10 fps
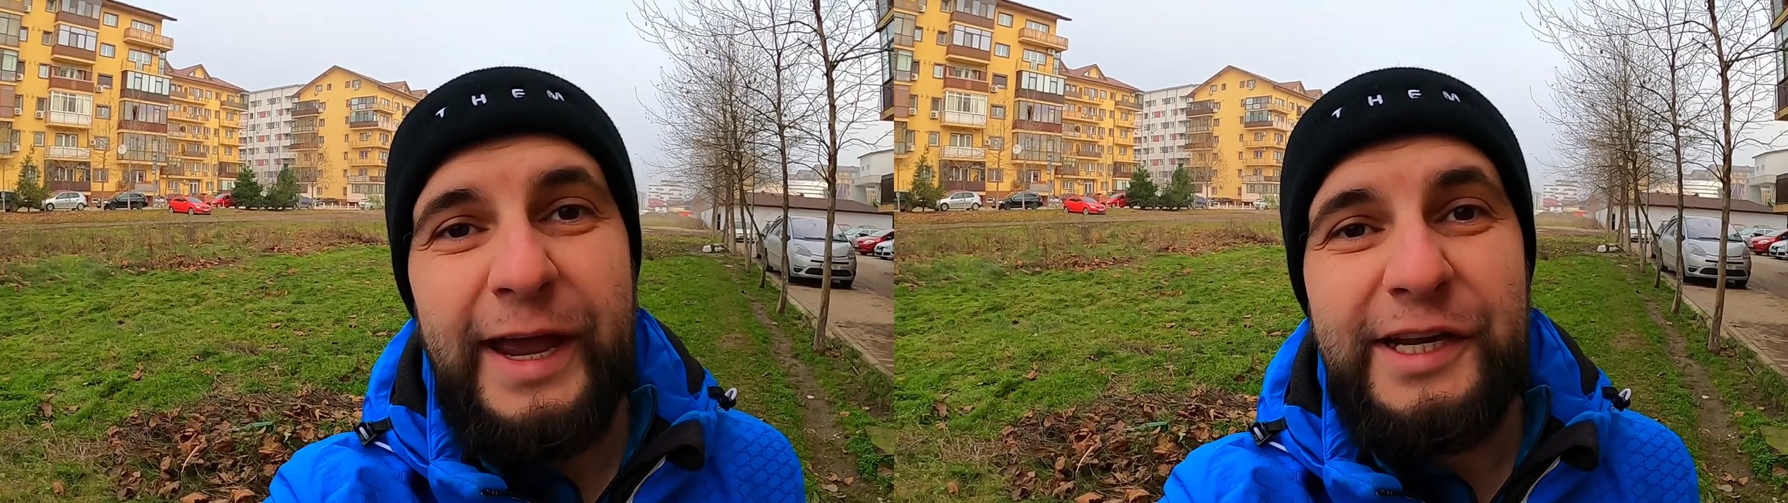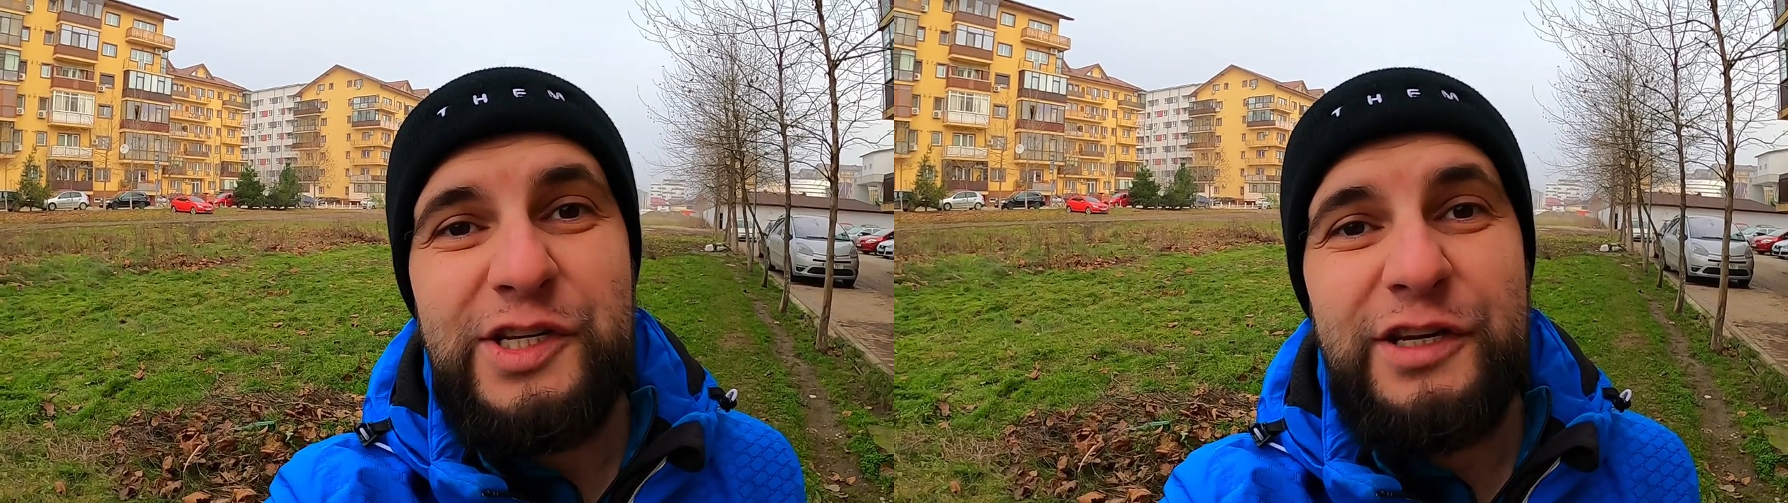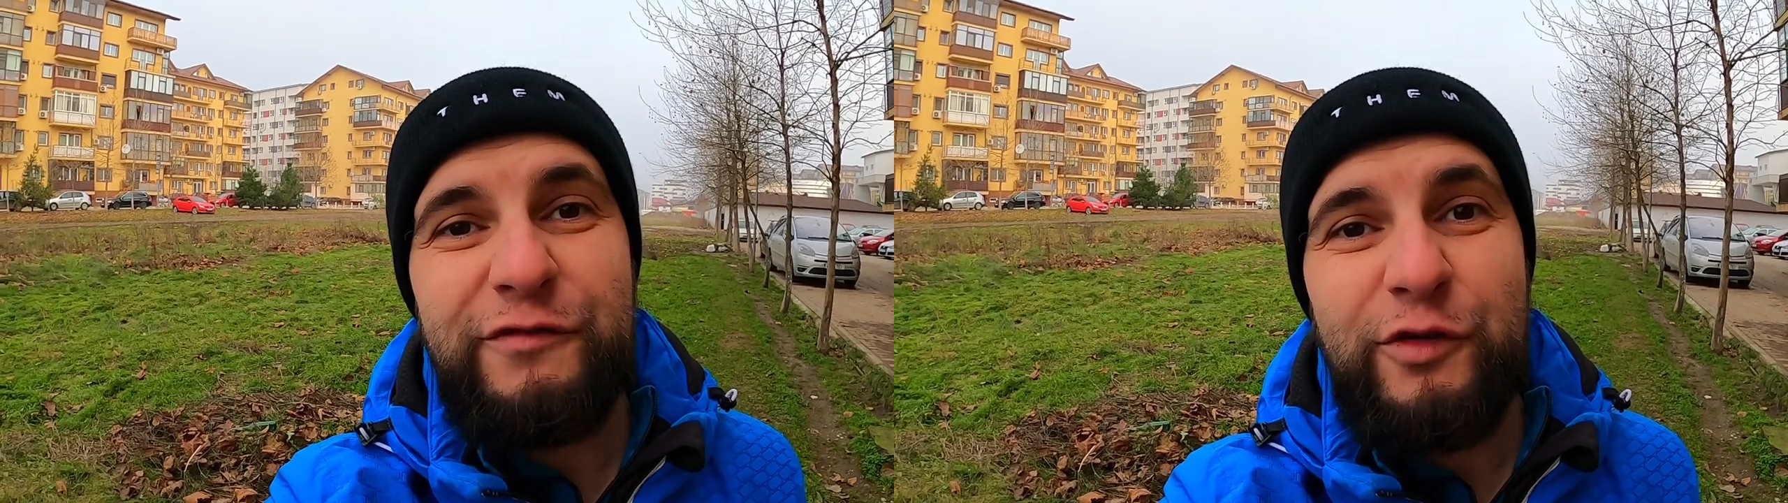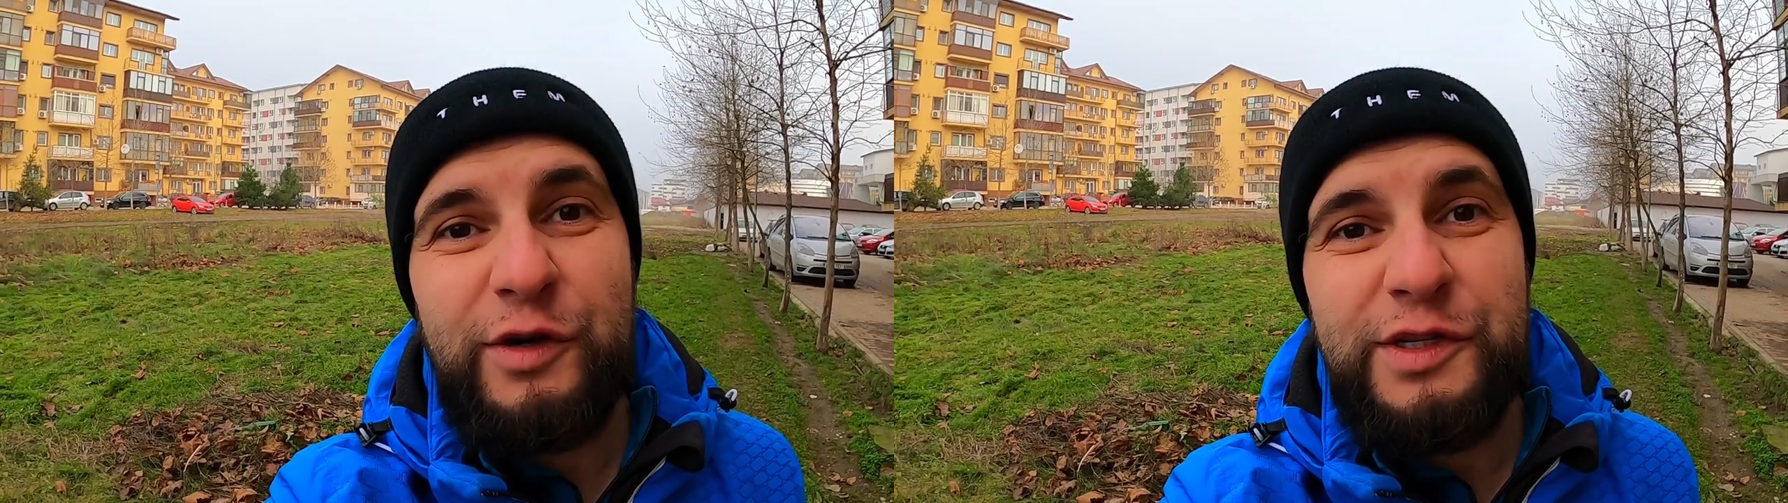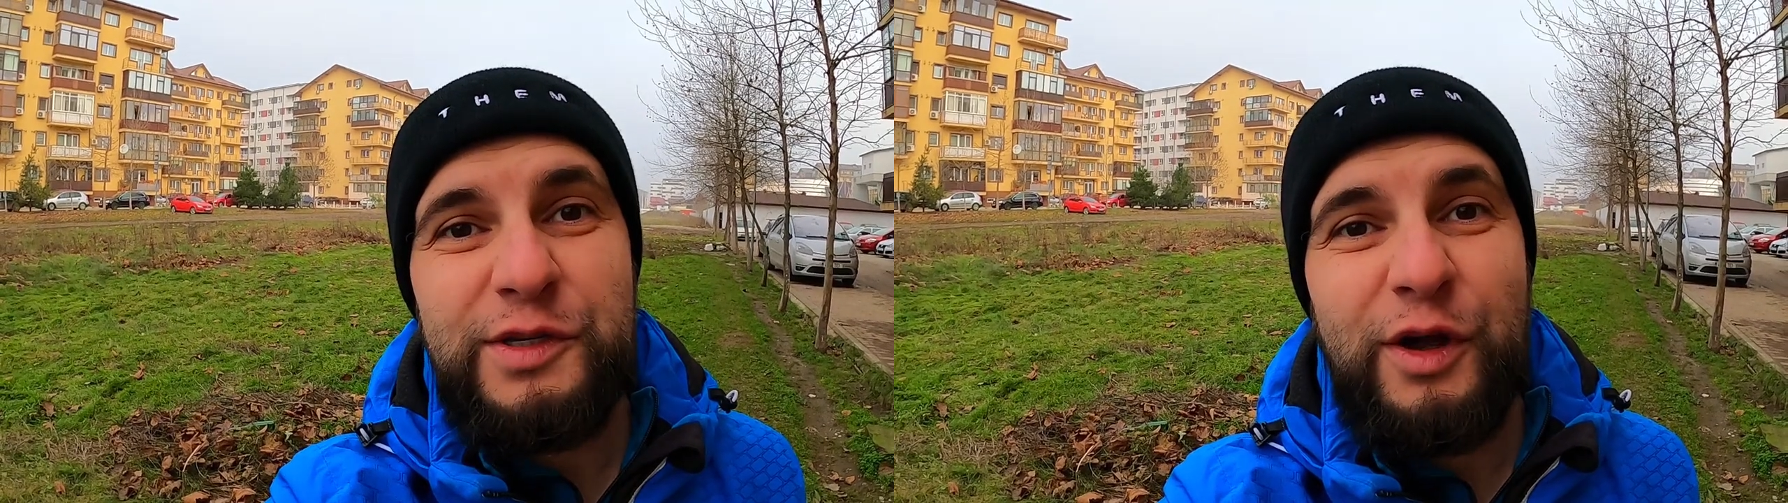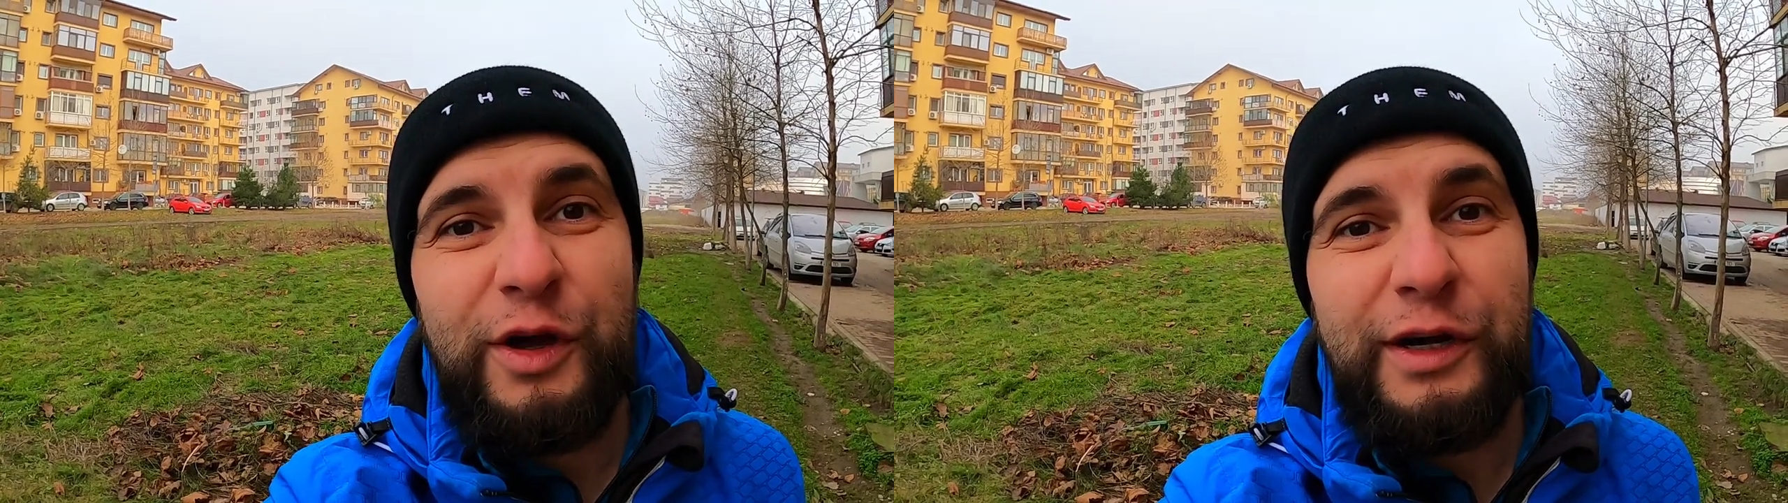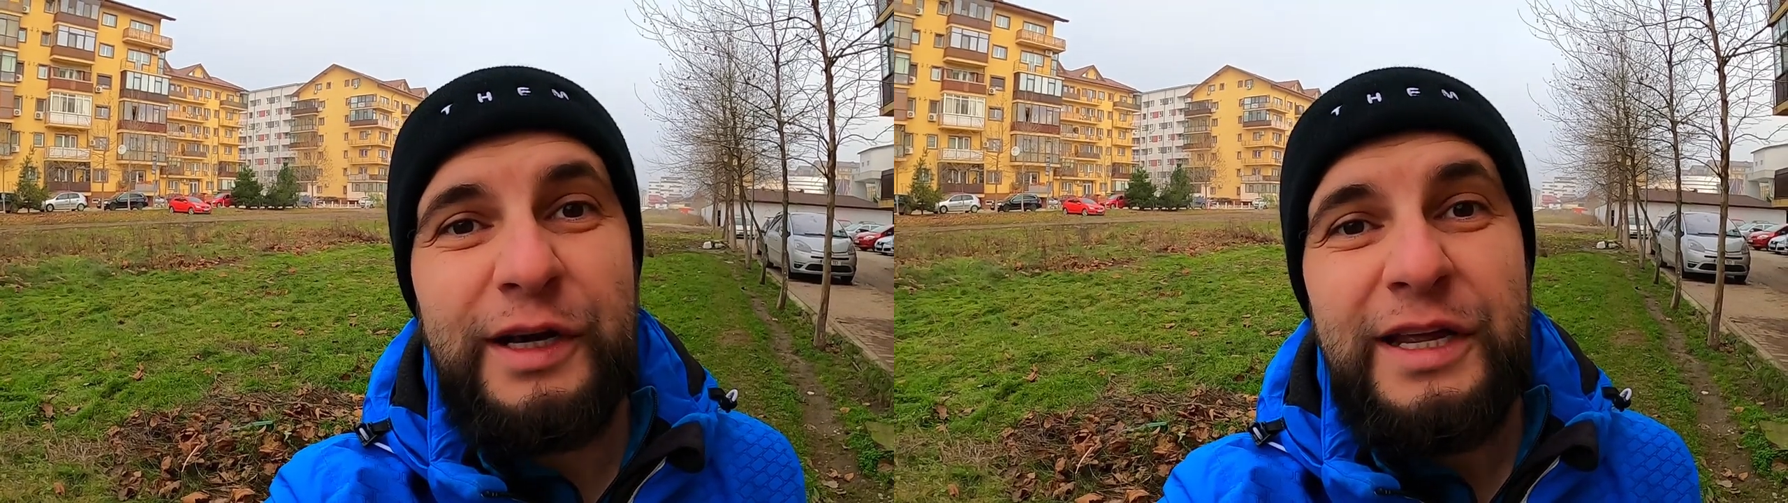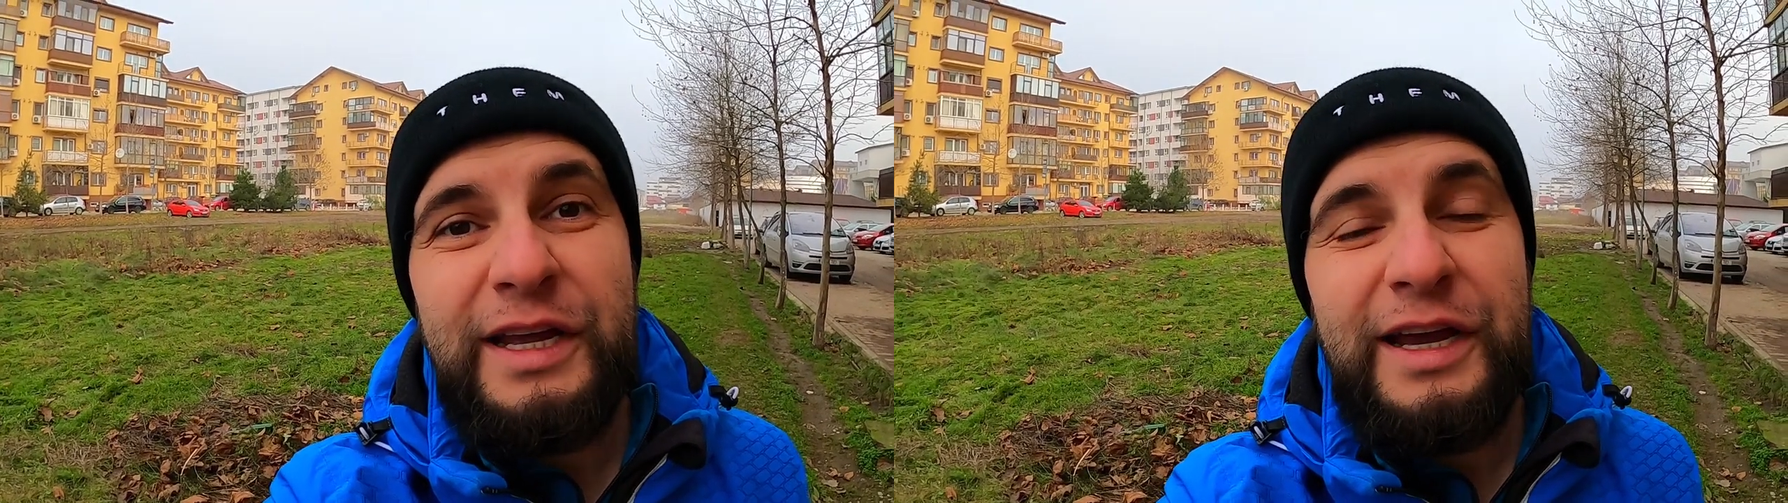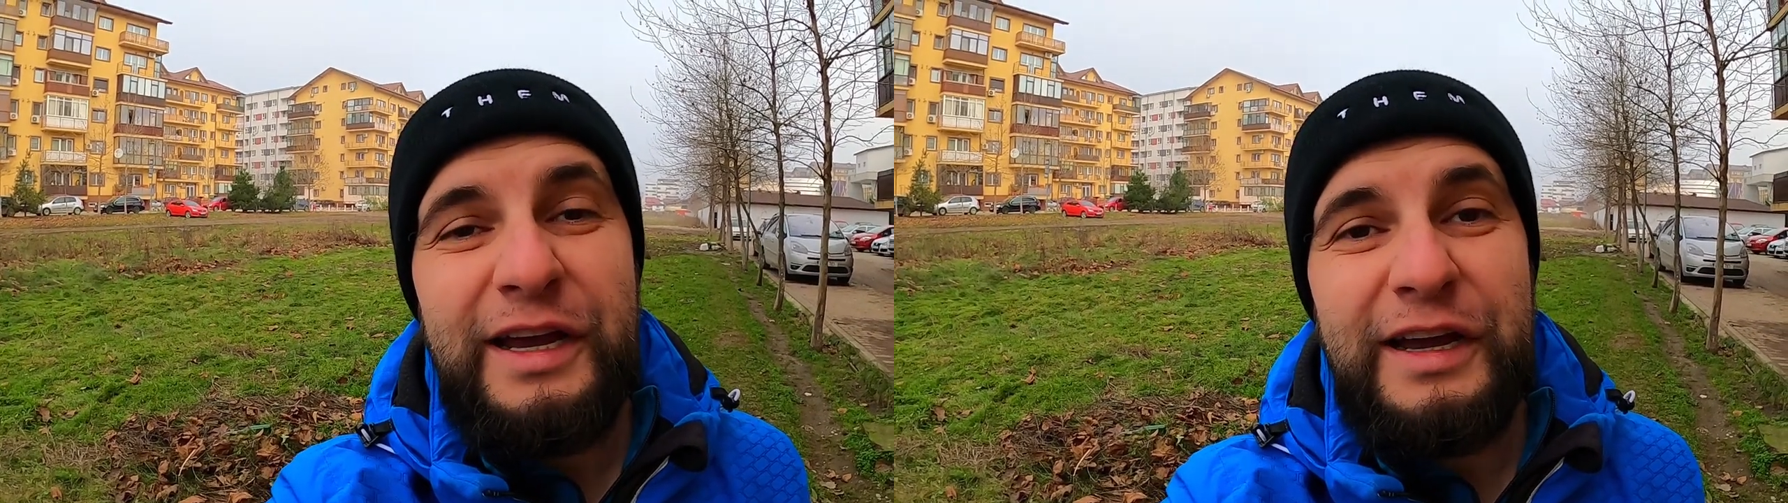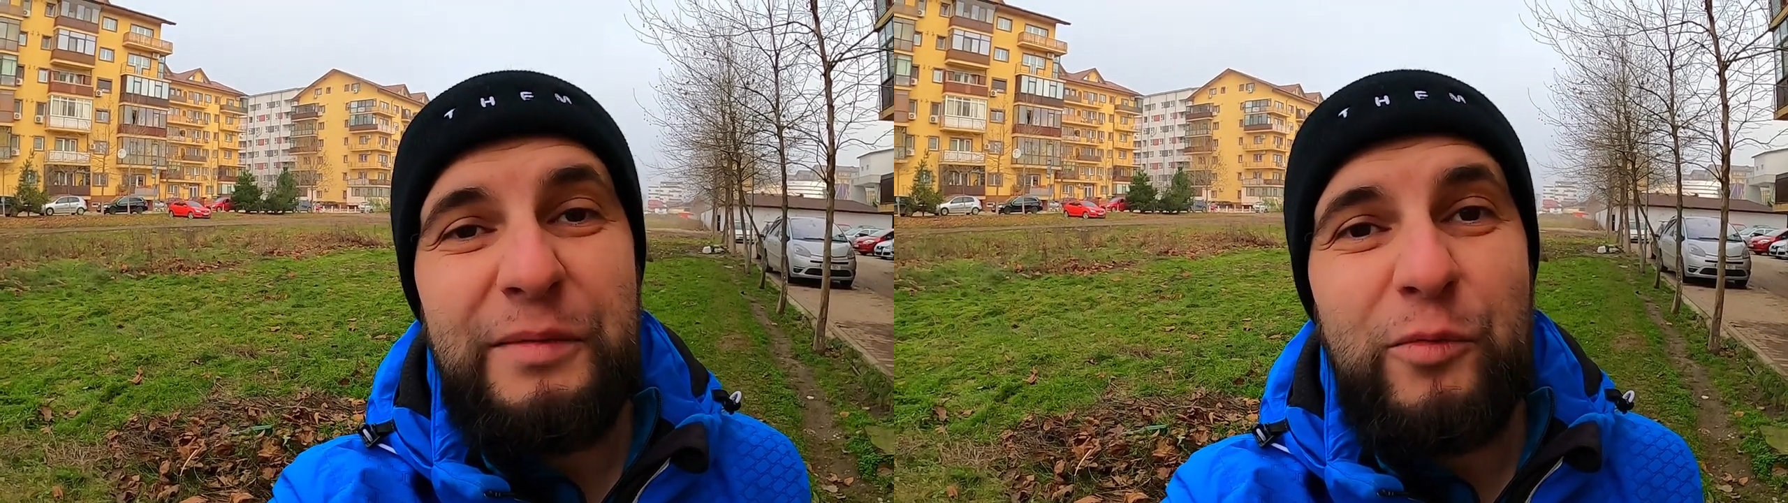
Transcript: actually focus on uh,